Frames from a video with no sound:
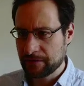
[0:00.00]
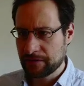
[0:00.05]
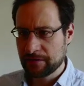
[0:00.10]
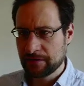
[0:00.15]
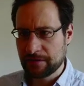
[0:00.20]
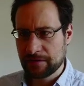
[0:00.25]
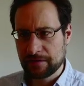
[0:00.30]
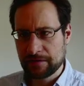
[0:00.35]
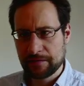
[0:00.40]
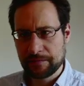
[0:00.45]

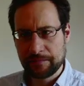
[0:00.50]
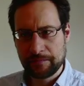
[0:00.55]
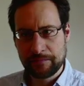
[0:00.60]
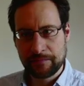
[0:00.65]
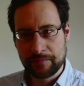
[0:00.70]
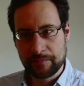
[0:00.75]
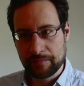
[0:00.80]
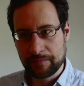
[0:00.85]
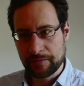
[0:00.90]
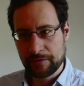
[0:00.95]

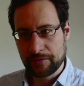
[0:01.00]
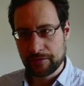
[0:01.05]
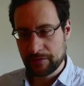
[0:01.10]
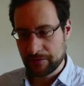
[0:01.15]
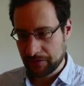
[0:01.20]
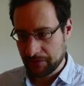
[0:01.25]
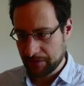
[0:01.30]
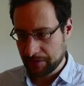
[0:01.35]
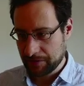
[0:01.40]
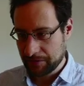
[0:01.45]

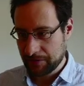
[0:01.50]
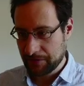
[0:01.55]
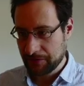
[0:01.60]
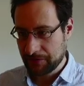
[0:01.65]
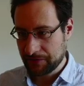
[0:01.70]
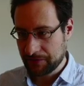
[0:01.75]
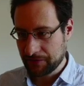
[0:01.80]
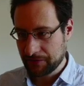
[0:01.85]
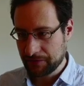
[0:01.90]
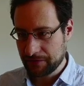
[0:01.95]
because yeah, this
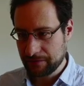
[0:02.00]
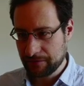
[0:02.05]
doesn't